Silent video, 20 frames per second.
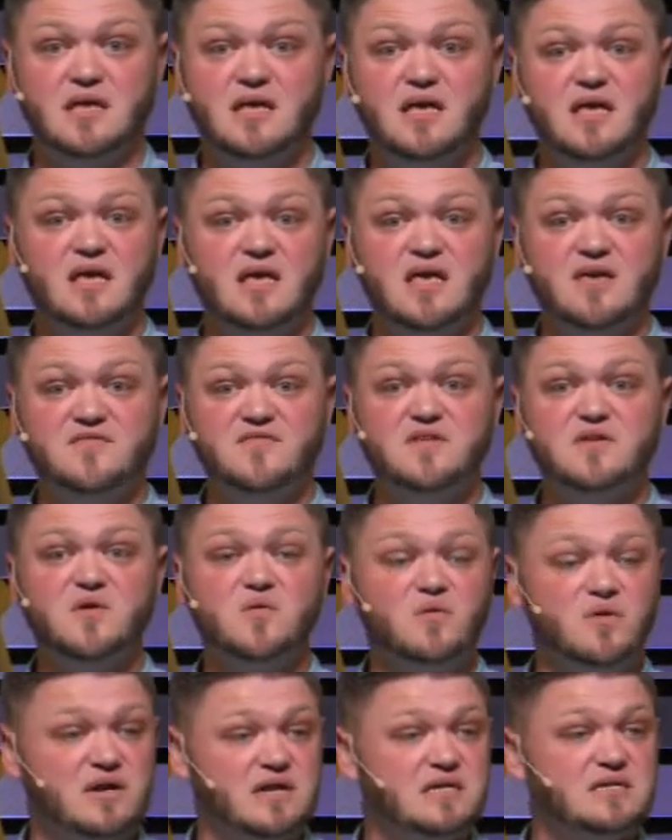If you don't
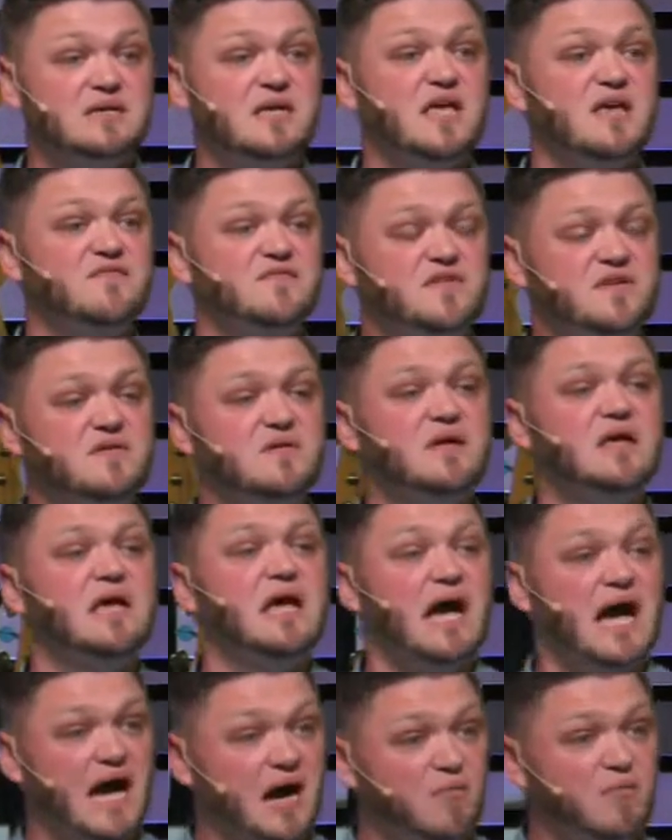want to, if you
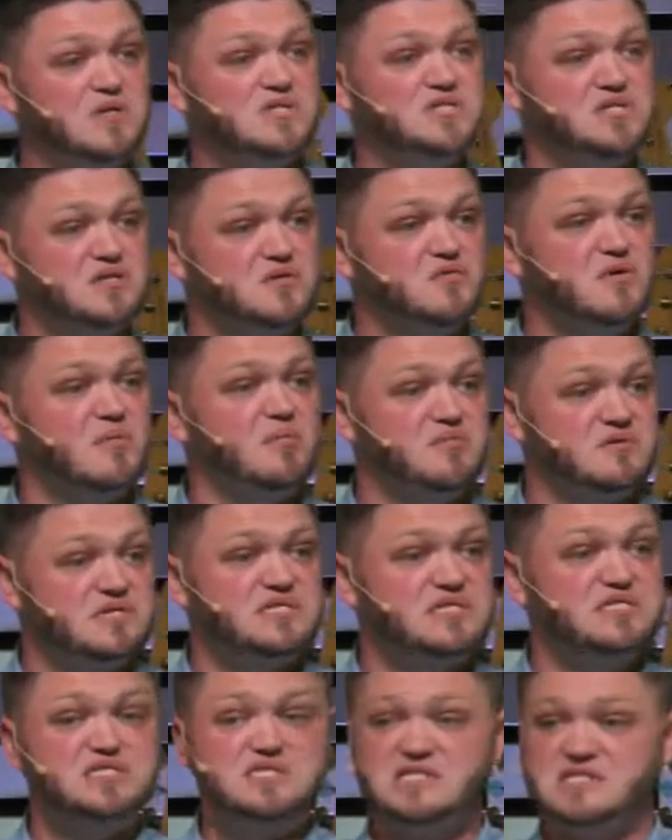I want you to represent
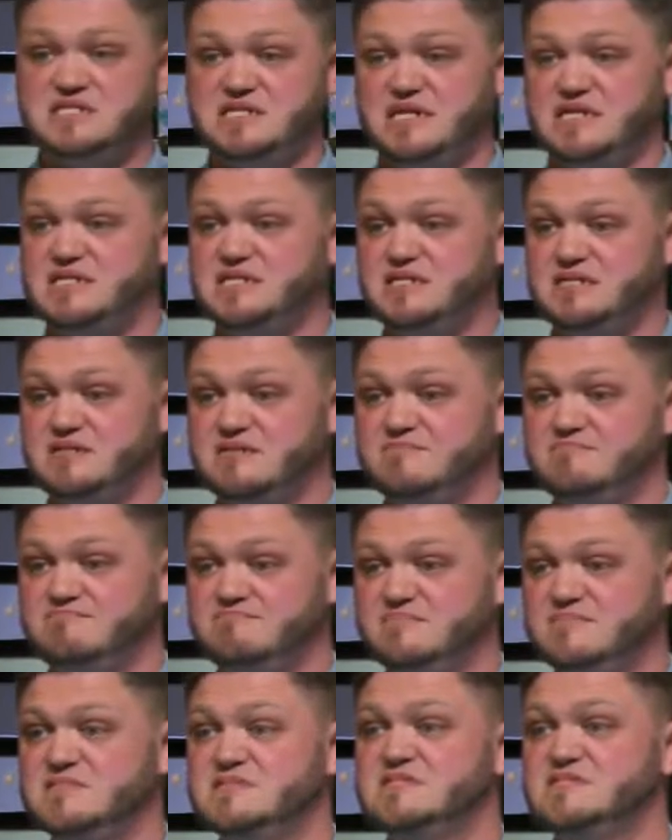Jesus.
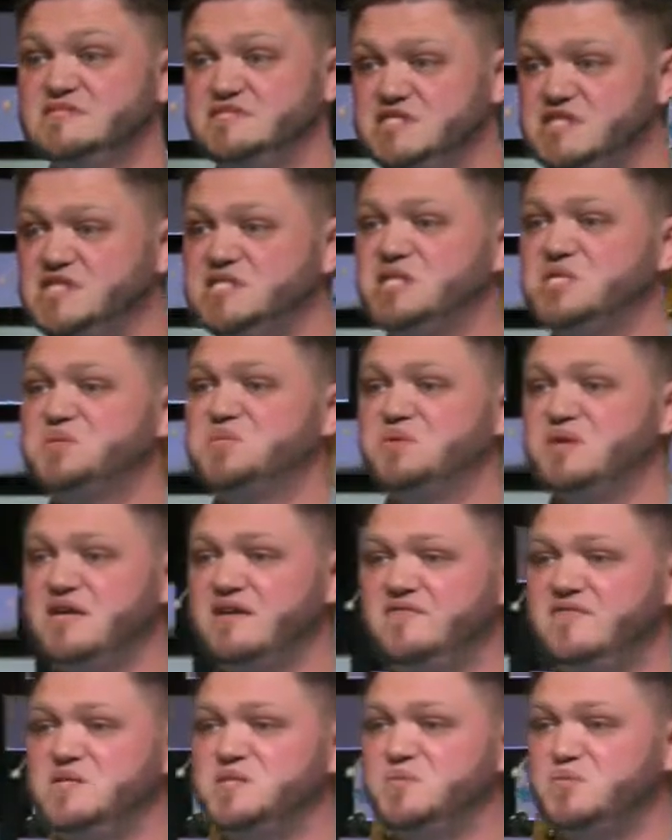Jesus would give
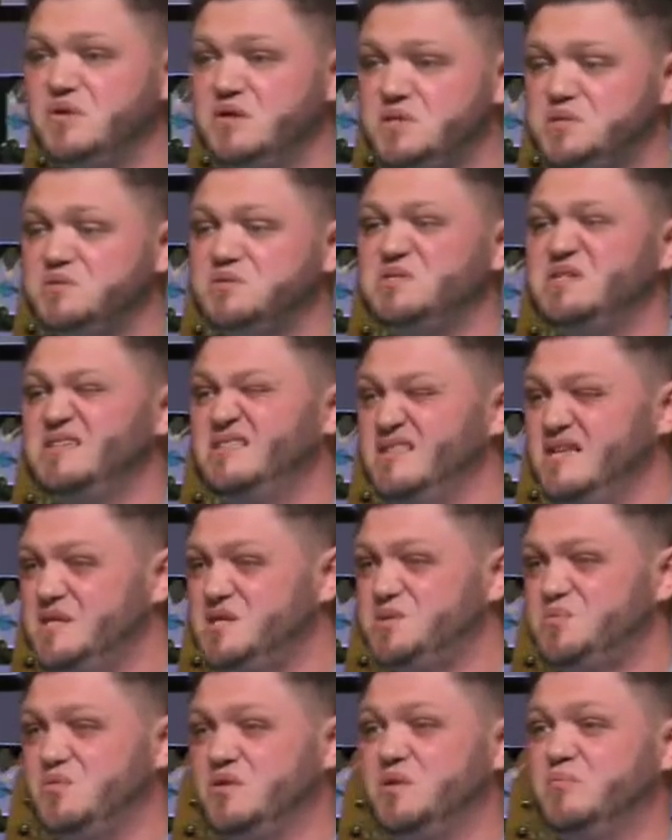his waitress at least
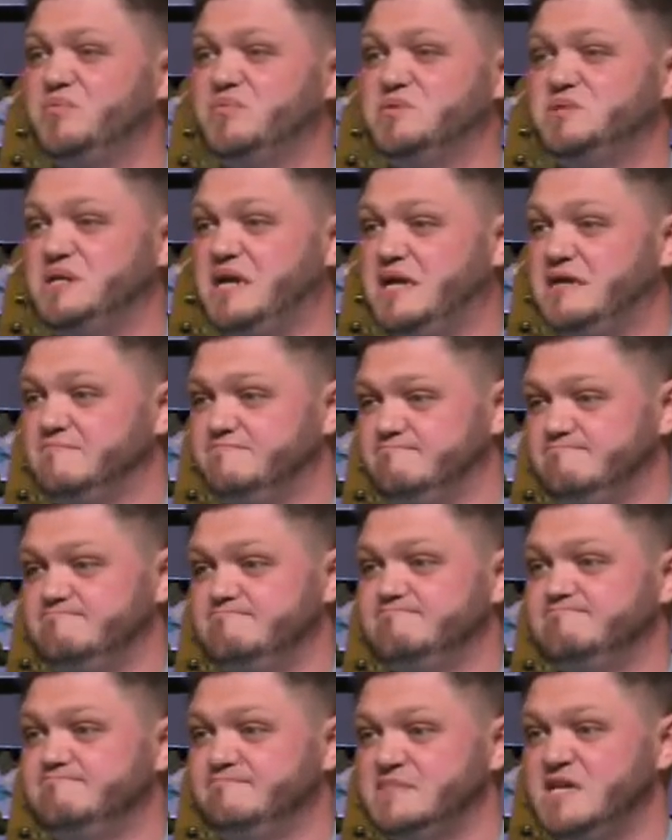20%.
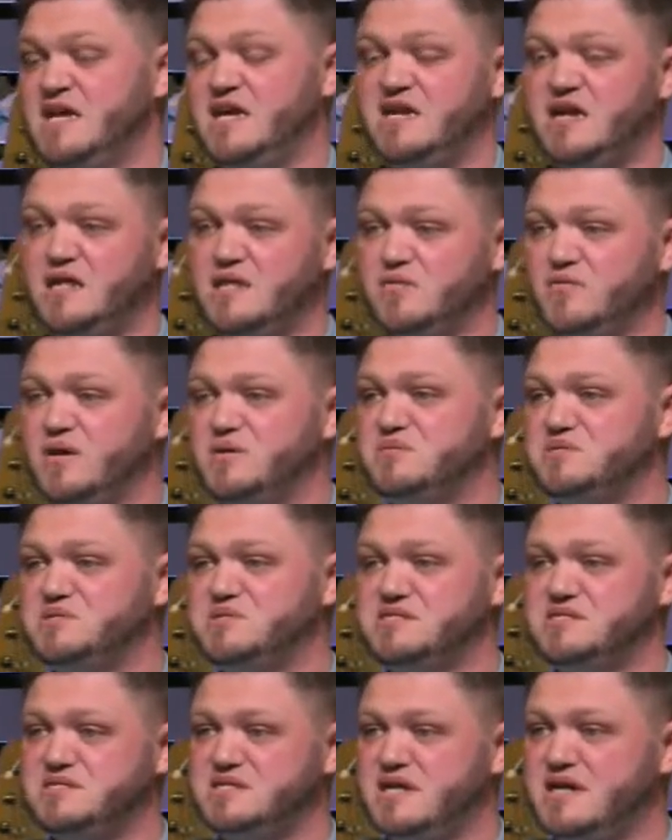And all the waitresses
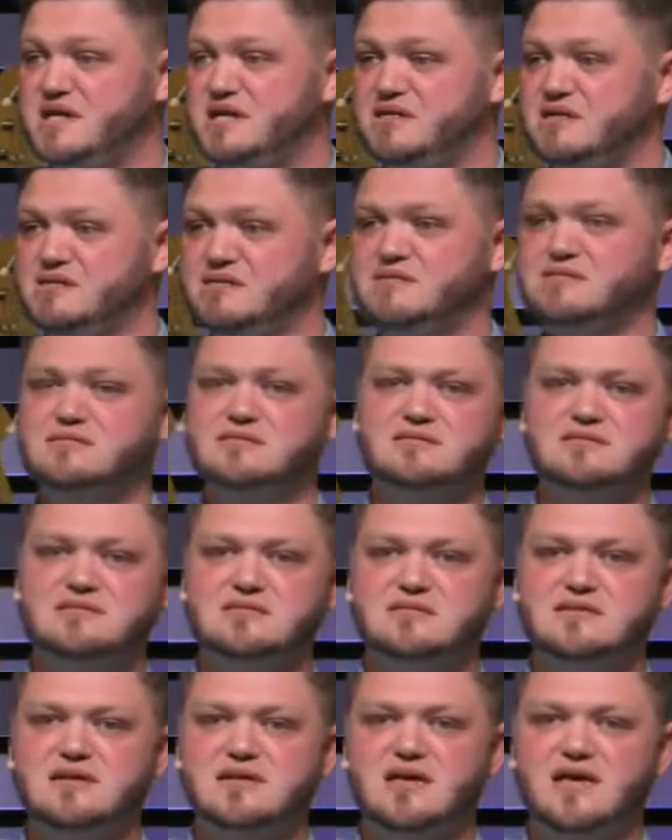said,
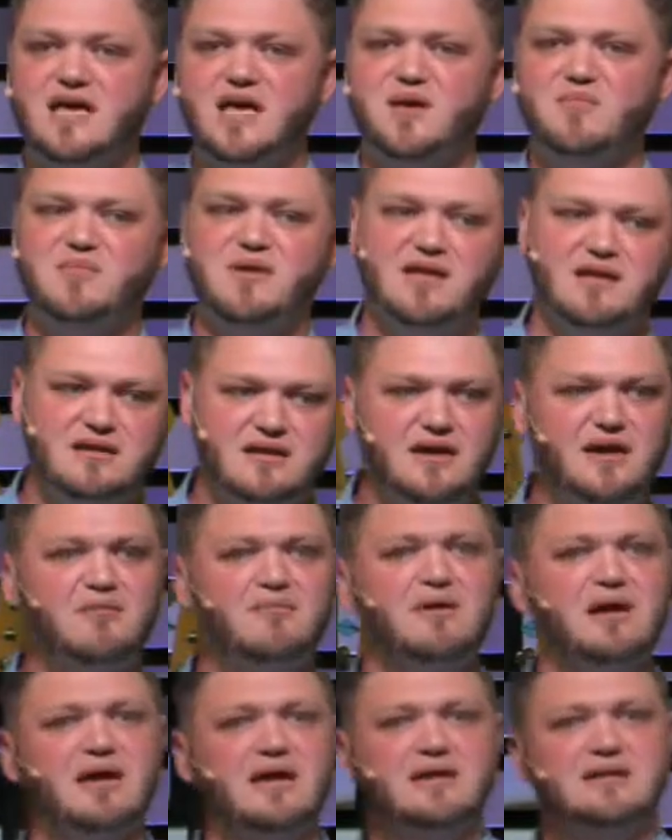Amen. Amen. All
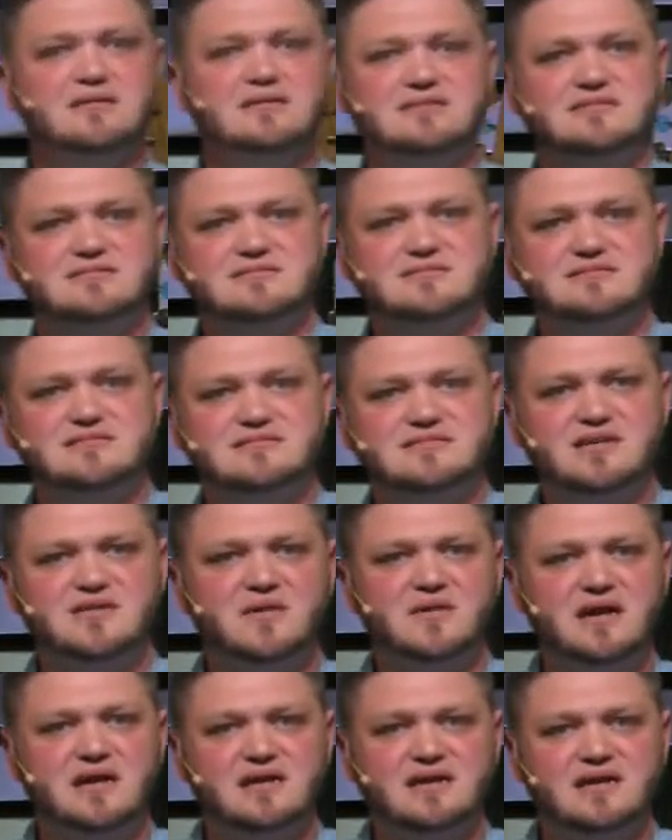right. All
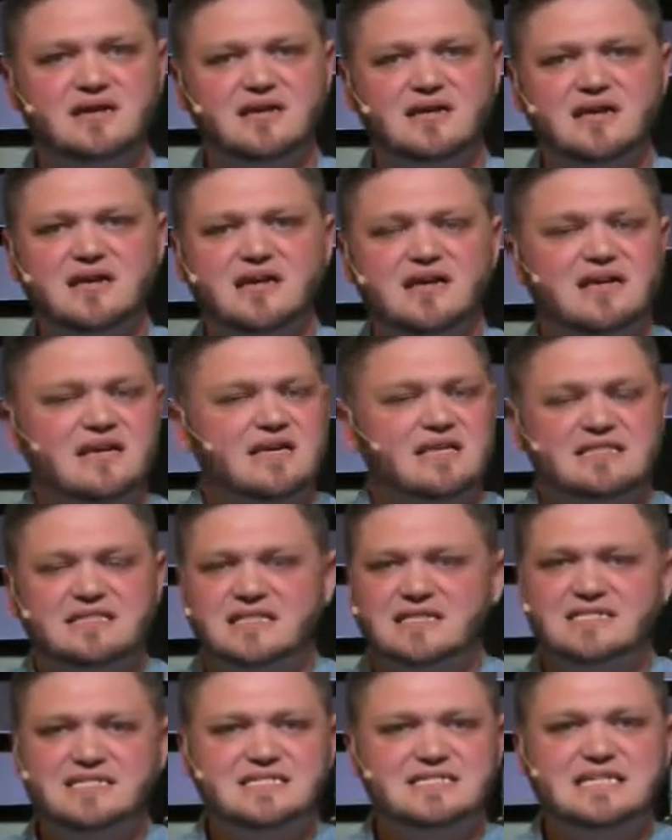right.
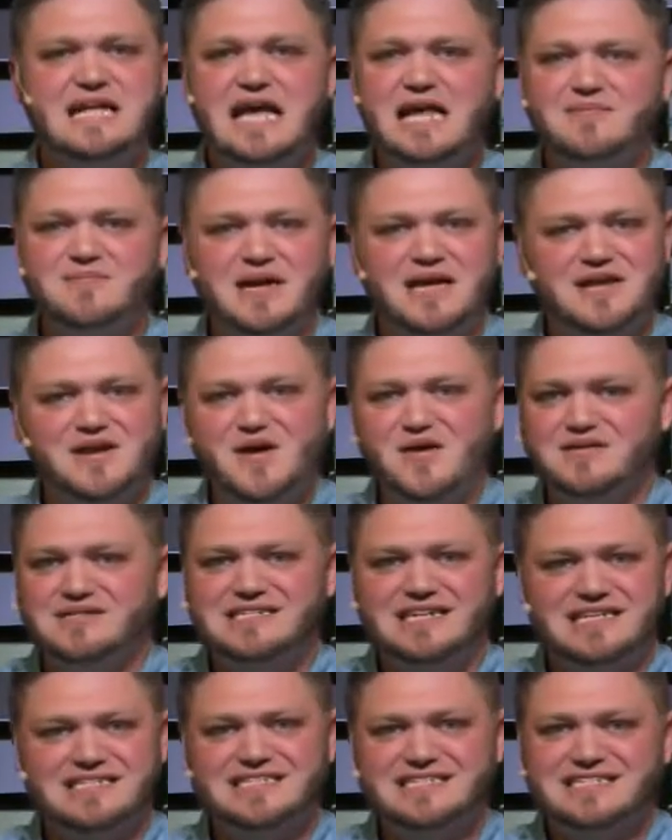This is not in my notes. I
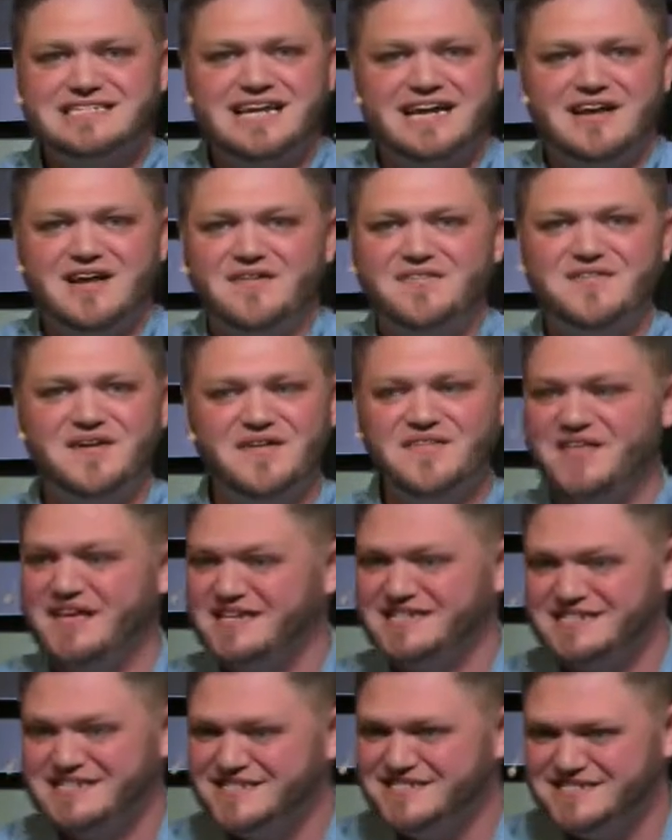just got off on this.
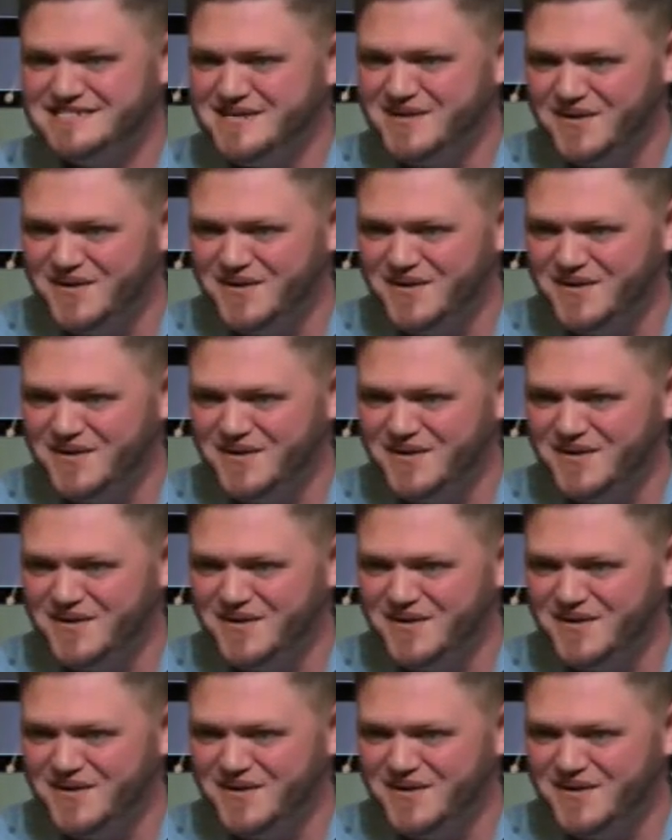So